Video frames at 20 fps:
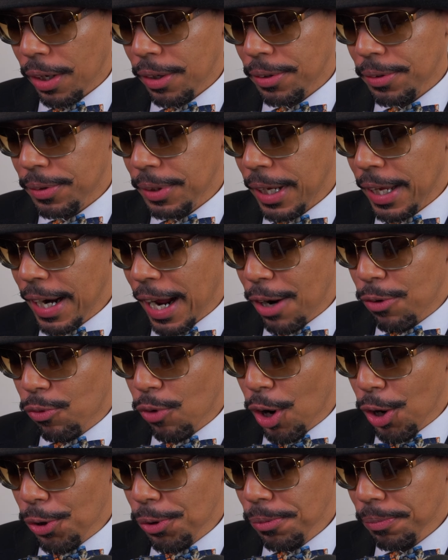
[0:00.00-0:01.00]
And I
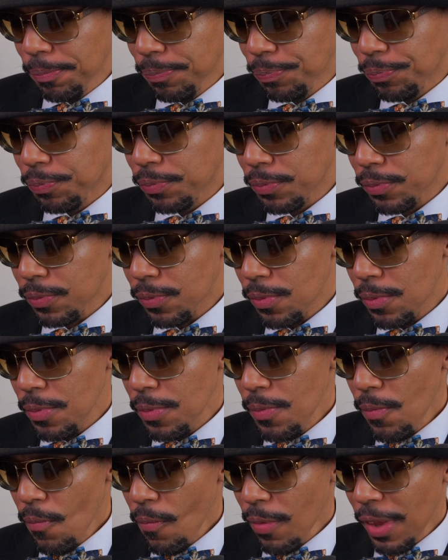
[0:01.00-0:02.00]
wrote,
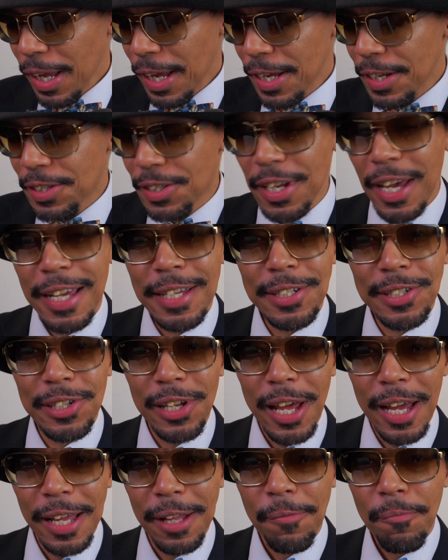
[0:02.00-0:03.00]
it tastes
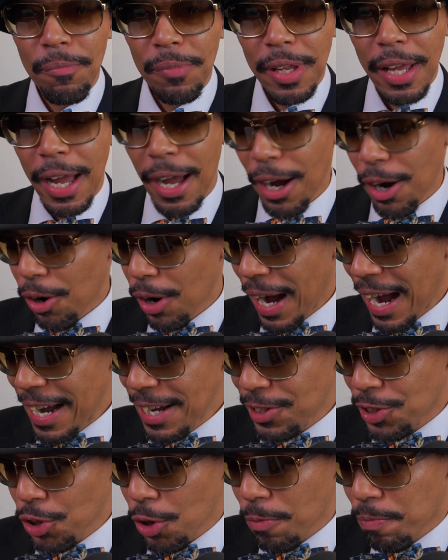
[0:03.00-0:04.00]
like how
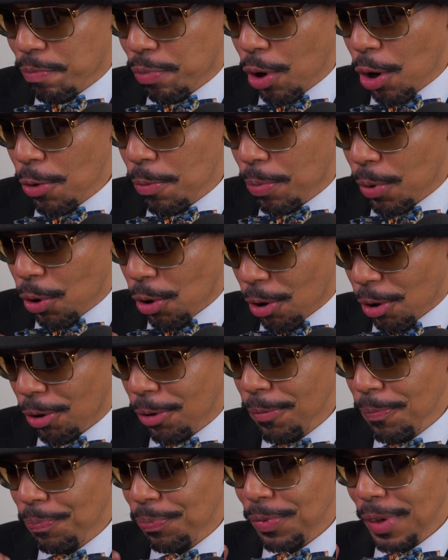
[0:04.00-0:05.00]
isopropyl
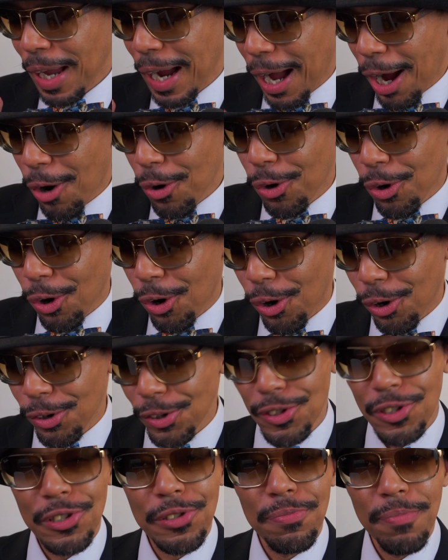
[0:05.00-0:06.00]
alcohol
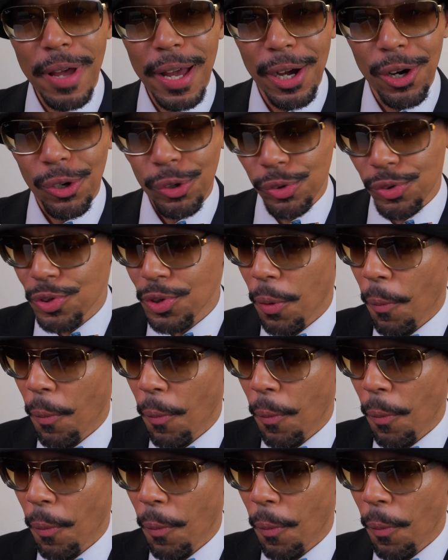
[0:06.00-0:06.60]
smells.